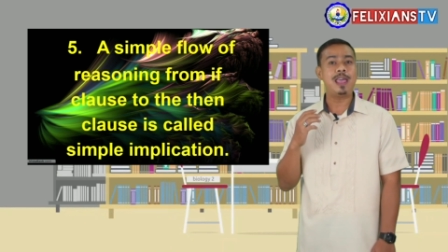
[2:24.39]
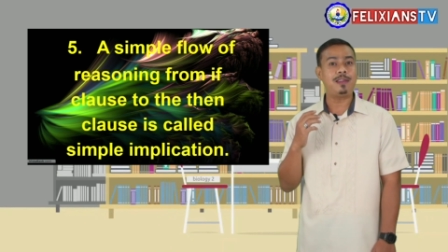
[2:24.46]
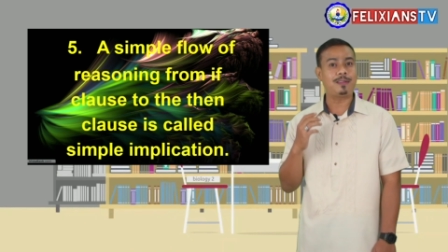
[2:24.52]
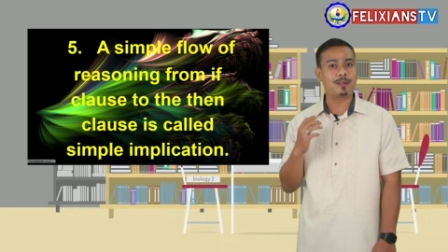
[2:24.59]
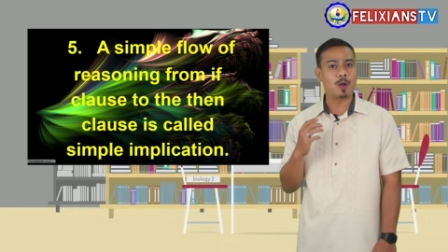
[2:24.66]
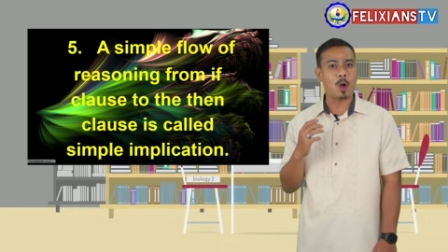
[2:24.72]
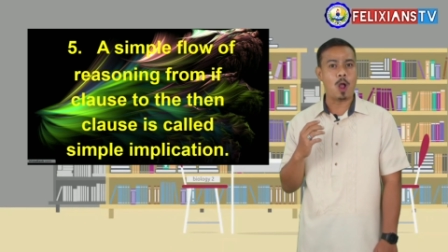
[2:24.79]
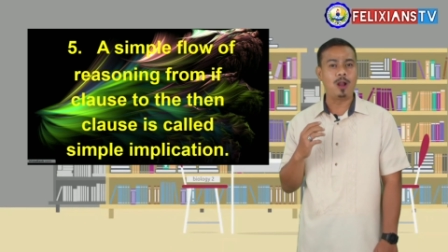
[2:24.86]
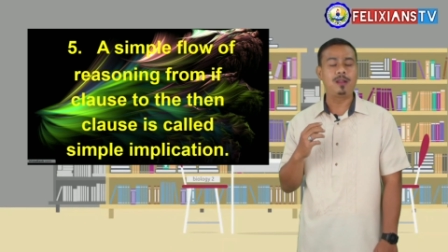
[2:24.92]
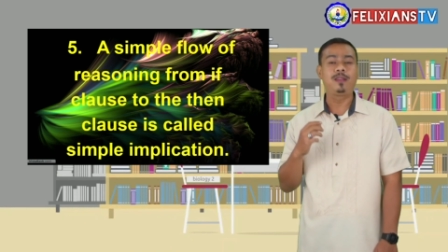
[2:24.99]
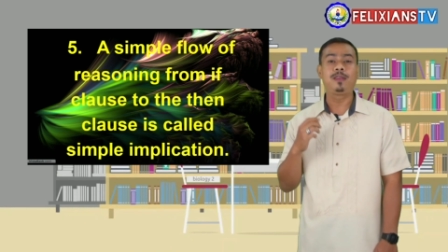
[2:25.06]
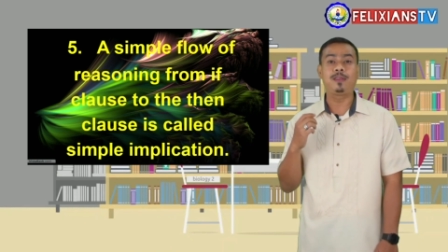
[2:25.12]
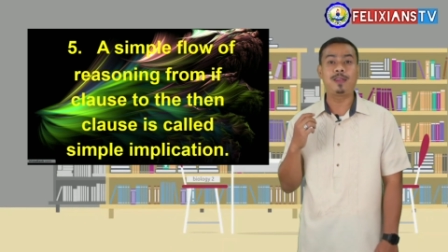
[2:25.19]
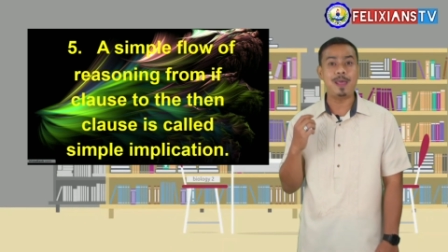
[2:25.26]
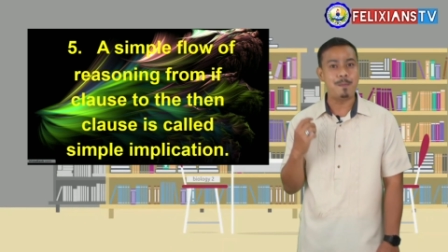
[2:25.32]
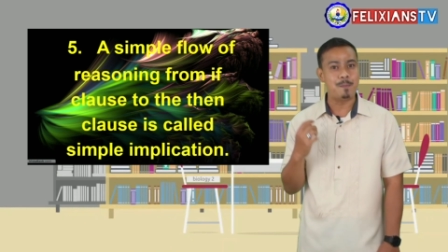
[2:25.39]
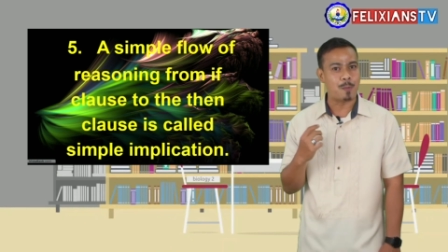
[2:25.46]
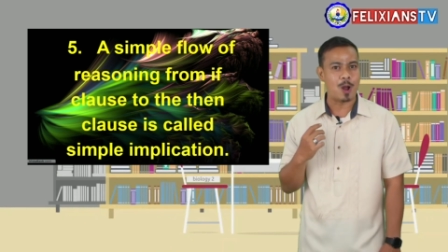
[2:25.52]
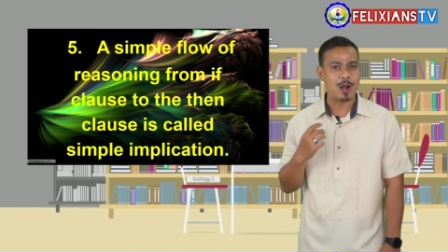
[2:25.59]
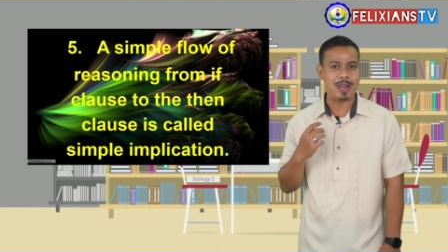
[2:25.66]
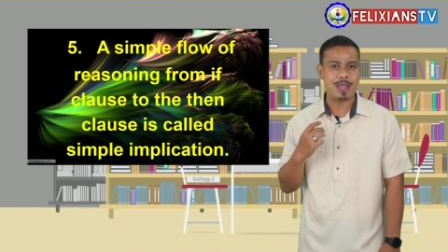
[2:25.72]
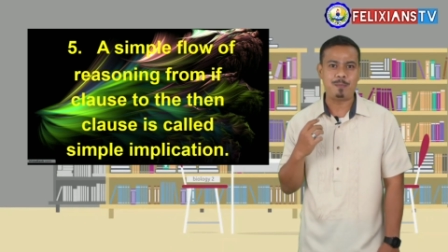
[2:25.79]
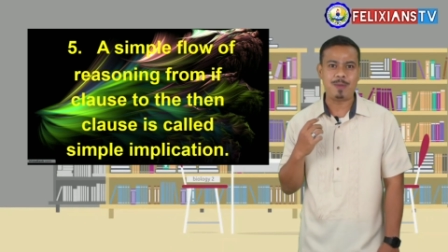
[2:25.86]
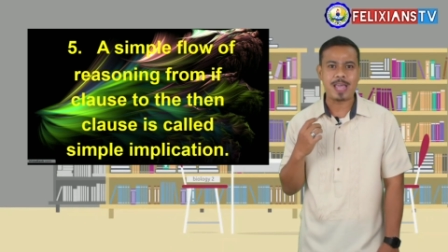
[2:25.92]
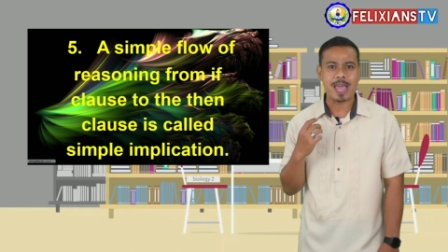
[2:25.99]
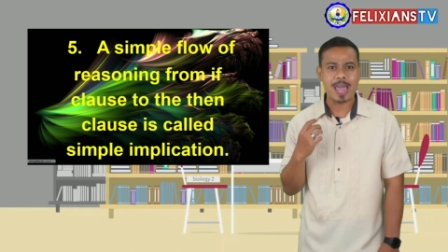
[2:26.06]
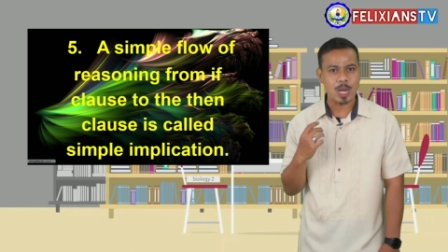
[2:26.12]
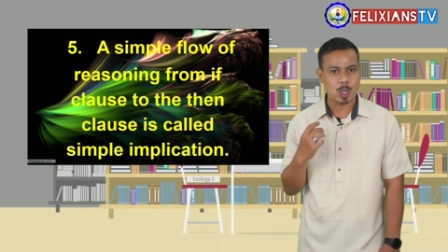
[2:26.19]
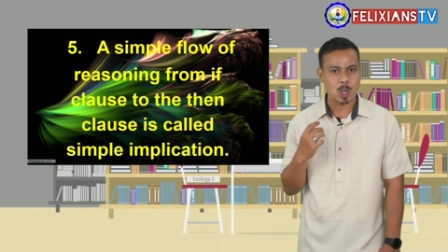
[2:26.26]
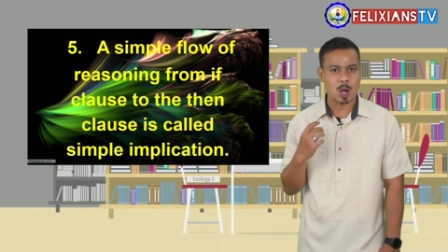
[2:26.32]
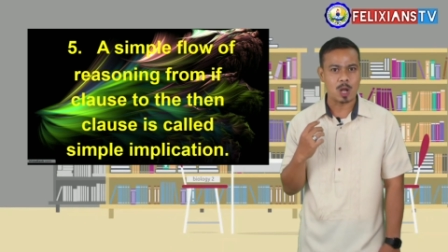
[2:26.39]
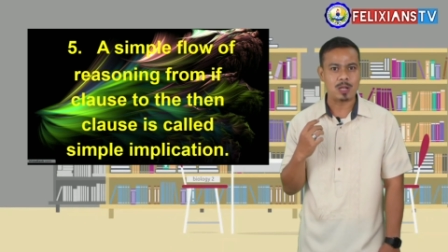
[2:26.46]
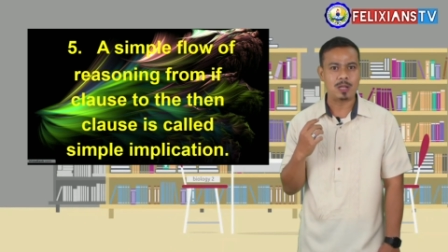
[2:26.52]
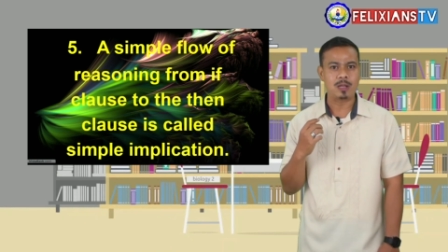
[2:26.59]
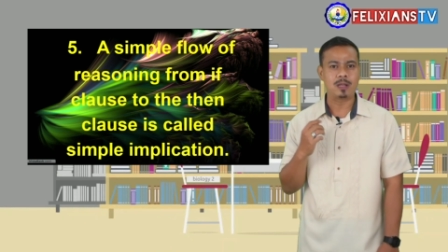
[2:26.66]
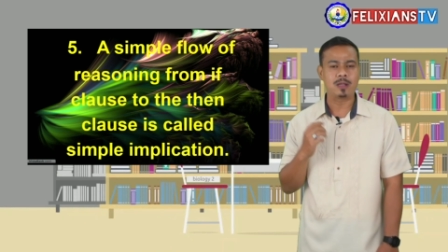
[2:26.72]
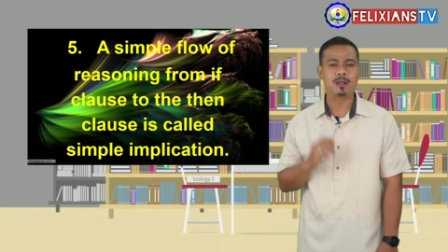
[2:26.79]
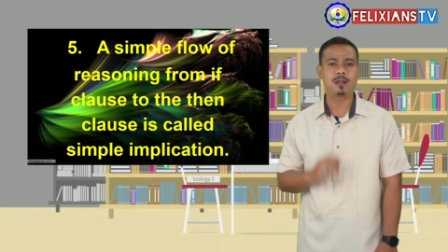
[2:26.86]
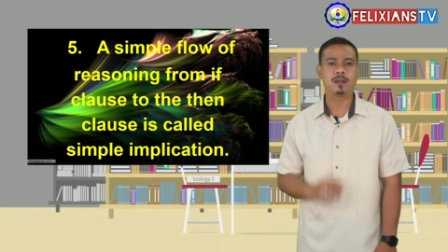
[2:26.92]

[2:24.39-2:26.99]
is called simple implication.